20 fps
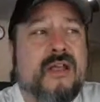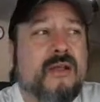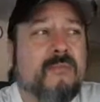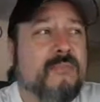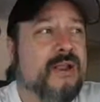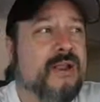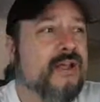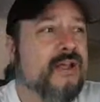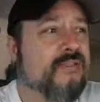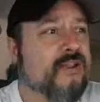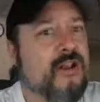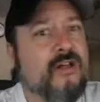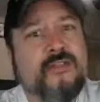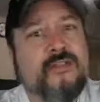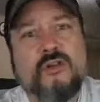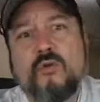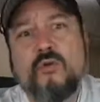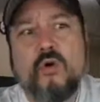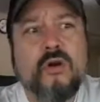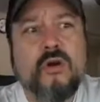but then all the
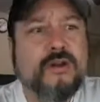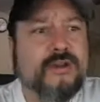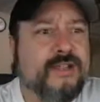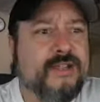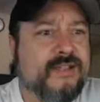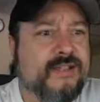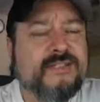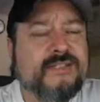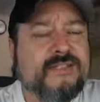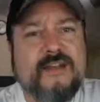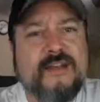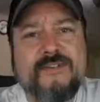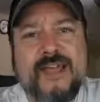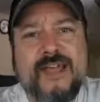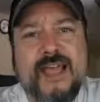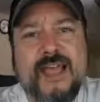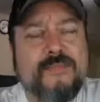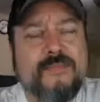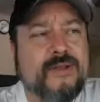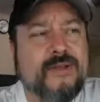quarantine stuff
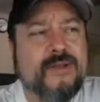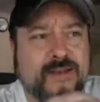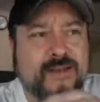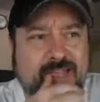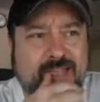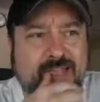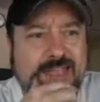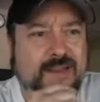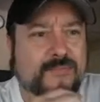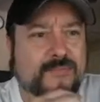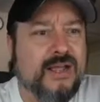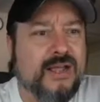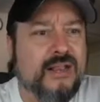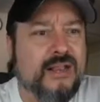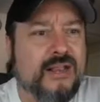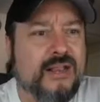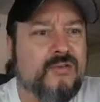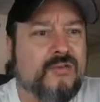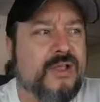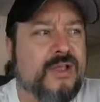happened and my
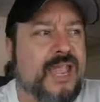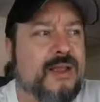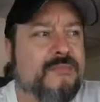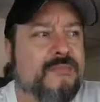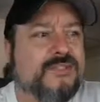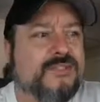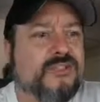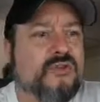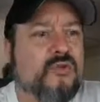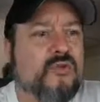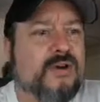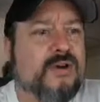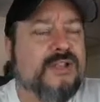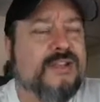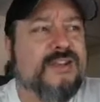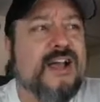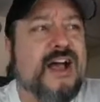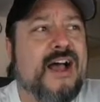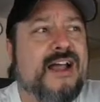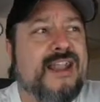local camera store did
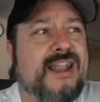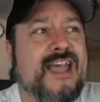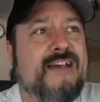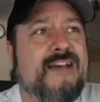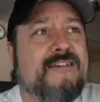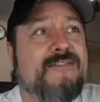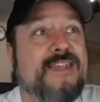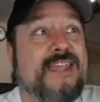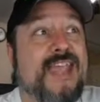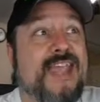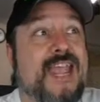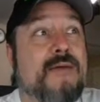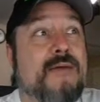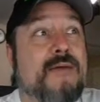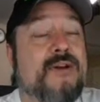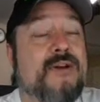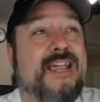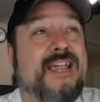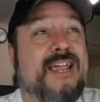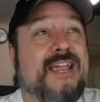not have the camera
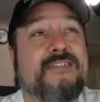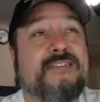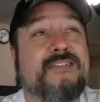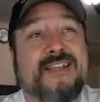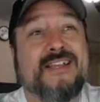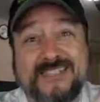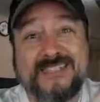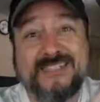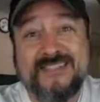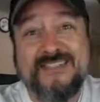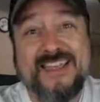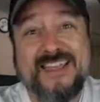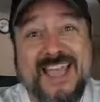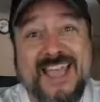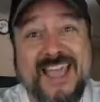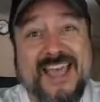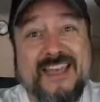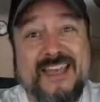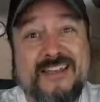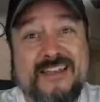in that they said they
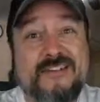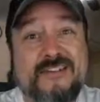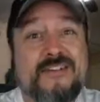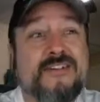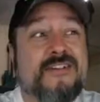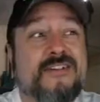had.